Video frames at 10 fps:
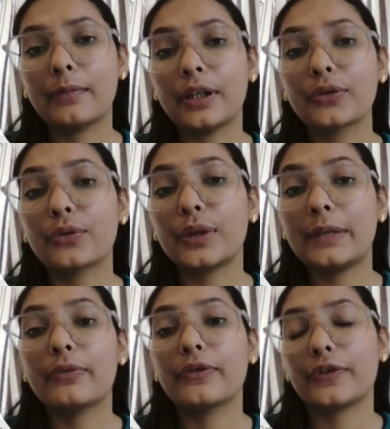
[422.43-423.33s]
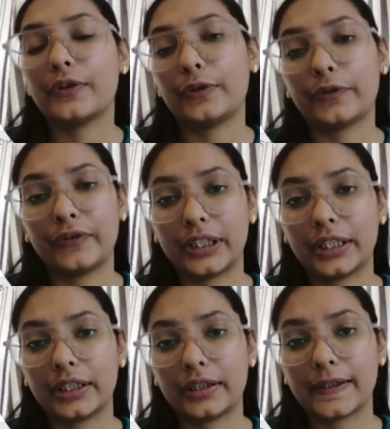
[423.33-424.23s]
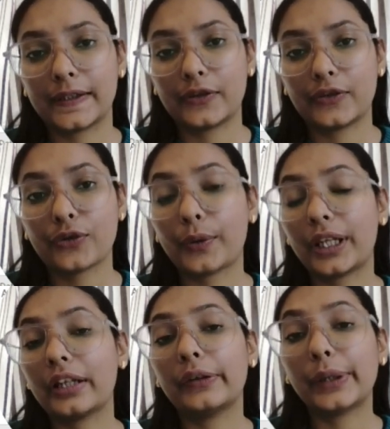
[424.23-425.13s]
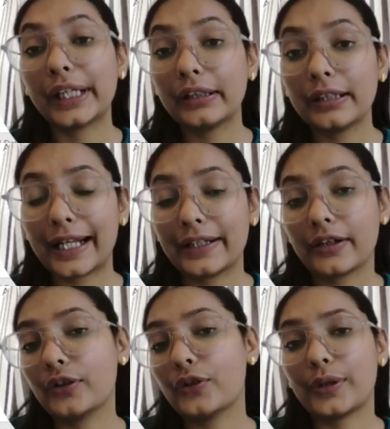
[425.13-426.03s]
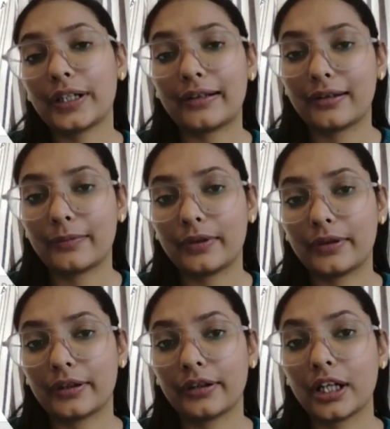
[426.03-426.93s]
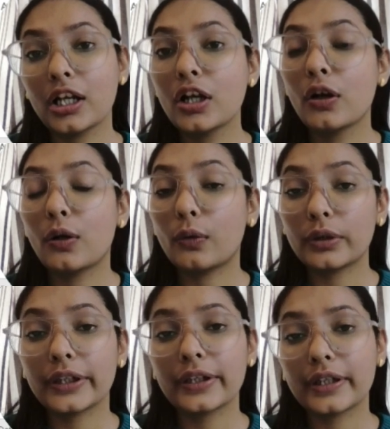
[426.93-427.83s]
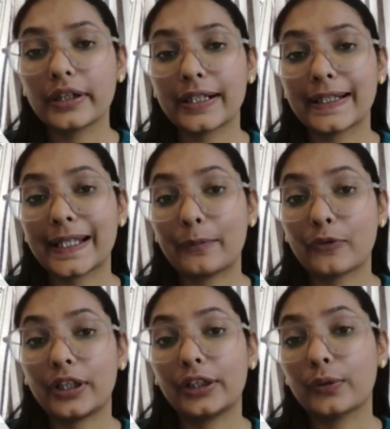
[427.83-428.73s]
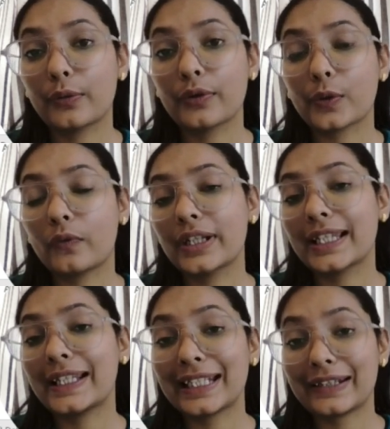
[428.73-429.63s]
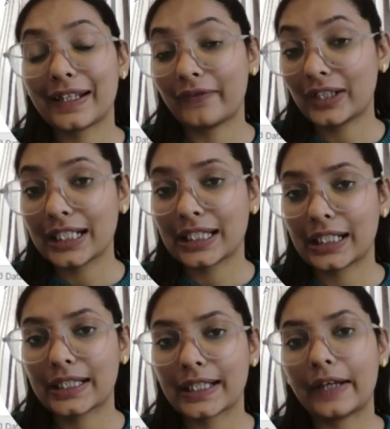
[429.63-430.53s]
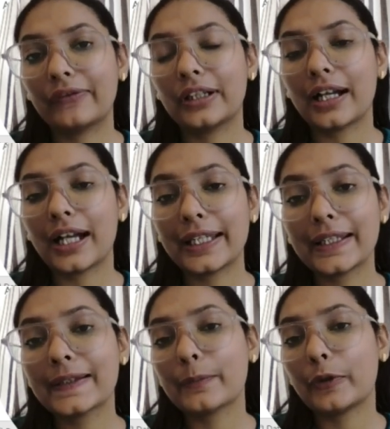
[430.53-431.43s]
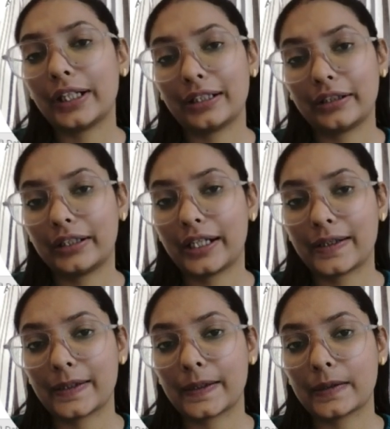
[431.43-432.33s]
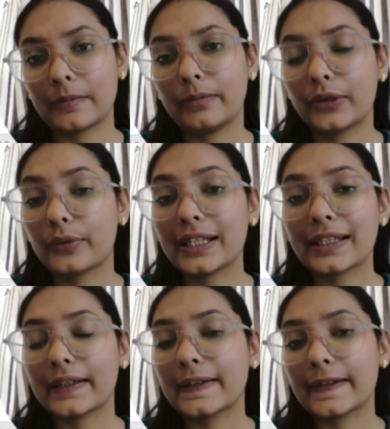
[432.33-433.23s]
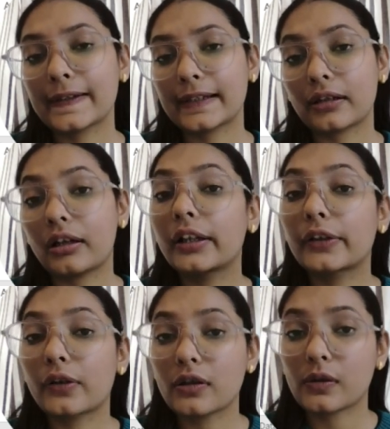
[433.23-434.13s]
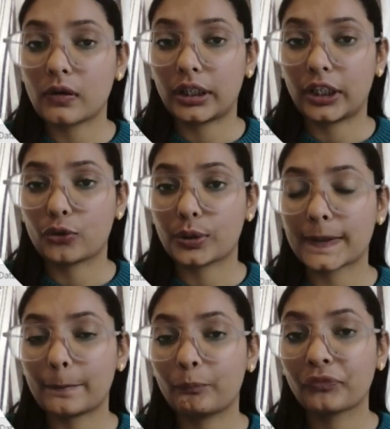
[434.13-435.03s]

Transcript: about 20% of the dataset, showing a real and urgent health burden. Older adults, especially those over 76, have the highest predicted cases, but risk exists across all ages.